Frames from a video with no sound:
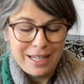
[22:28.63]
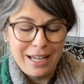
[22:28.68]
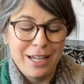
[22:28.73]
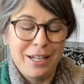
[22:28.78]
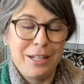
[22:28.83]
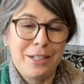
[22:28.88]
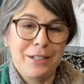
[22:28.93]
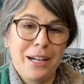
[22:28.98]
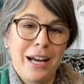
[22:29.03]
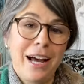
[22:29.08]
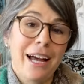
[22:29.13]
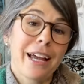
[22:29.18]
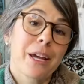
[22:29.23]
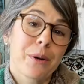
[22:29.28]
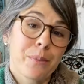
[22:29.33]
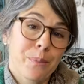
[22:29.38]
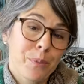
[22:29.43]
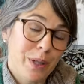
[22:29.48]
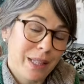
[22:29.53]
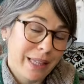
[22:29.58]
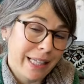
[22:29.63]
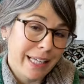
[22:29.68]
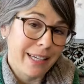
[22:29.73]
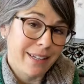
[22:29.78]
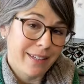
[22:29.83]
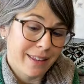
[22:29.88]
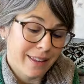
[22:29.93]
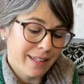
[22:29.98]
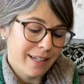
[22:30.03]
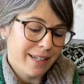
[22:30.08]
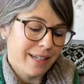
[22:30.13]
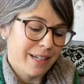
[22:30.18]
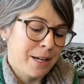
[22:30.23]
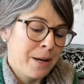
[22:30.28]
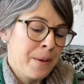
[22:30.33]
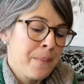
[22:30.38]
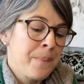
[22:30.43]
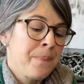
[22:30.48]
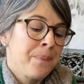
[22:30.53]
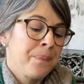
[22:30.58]
And I can put, link the
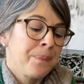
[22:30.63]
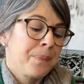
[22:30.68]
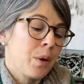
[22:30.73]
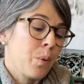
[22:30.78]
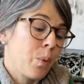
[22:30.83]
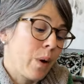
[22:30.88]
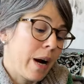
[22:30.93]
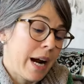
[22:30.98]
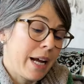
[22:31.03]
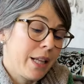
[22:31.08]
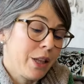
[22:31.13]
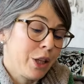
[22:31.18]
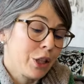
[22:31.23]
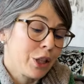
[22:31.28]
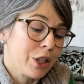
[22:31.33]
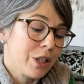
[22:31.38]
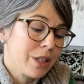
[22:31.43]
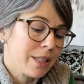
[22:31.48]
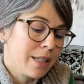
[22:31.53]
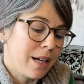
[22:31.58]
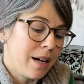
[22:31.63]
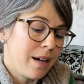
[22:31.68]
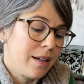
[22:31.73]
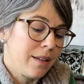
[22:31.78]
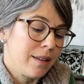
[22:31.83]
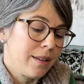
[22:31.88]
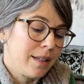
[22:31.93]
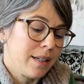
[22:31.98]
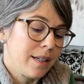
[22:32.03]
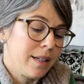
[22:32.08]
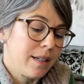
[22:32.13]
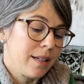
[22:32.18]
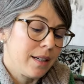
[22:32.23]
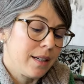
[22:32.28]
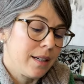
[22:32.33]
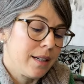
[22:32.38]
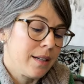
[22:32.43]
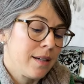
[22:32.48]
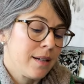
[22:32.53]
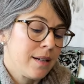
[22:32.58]
where I learned on
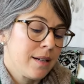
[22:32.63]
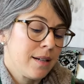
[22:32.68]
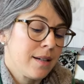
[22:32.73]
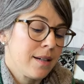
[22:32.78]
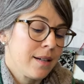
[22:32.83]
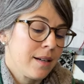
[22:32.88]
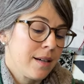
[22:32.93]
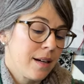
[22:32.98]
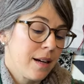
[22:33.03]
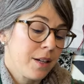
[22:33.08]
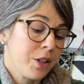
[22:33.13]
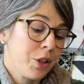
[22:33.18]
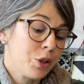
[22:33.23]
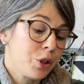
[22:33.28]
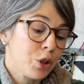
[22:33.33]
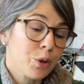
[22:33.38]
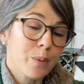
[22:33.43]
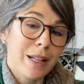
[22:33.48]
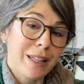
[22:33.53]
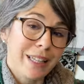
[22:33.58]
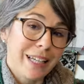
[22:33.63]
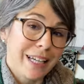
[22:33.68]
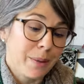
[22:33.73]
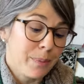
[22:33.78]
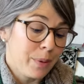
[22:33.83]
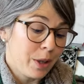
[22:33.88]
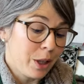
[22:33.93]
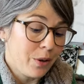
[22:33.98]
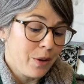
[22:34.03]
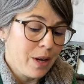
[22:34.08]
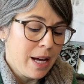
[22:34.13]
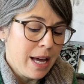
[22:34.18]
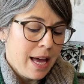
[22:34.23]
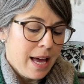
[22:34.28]
the on YouTube. I'll link it below.